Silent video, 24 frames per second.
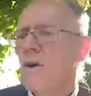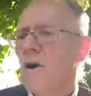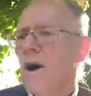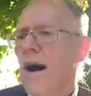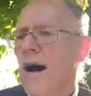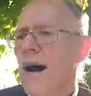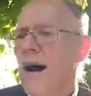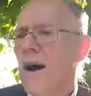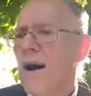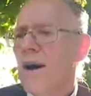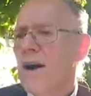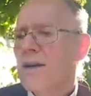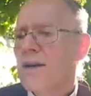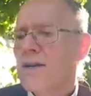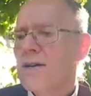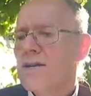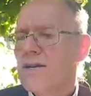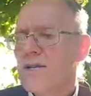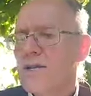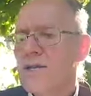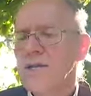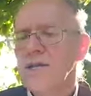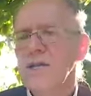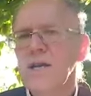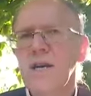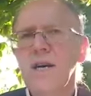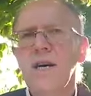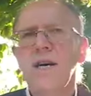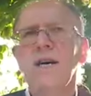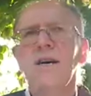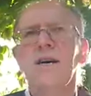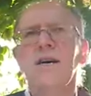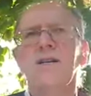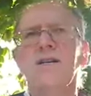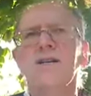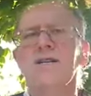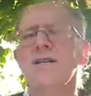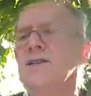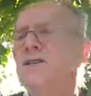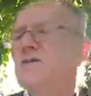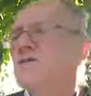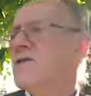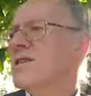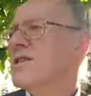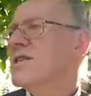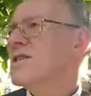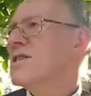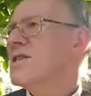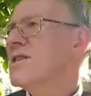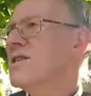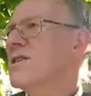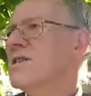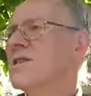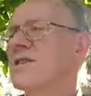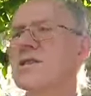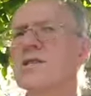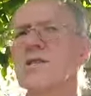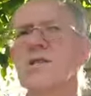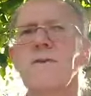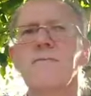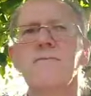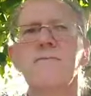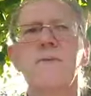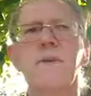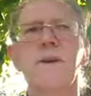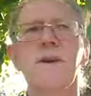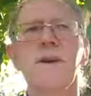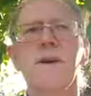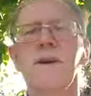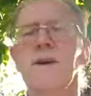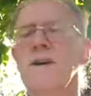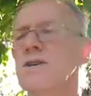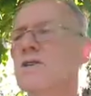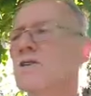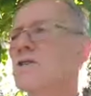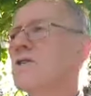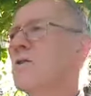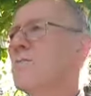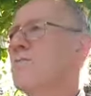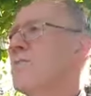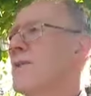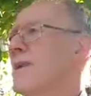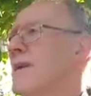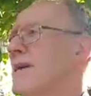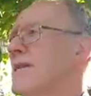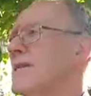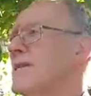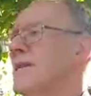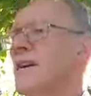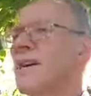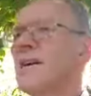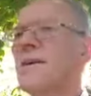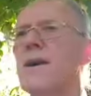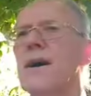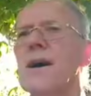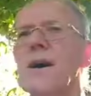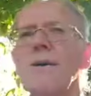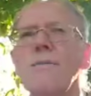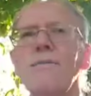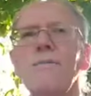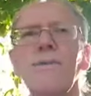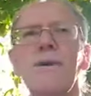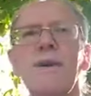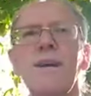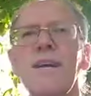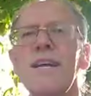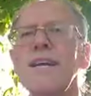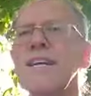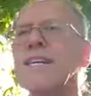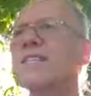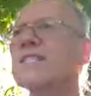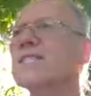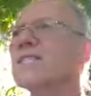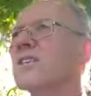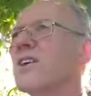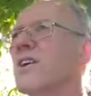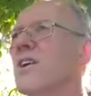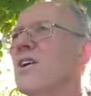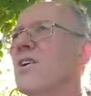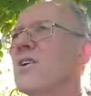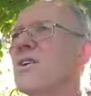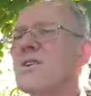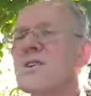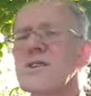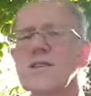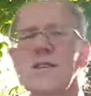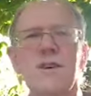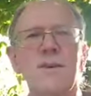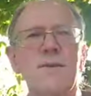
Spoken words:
our concern as Christians should be to please God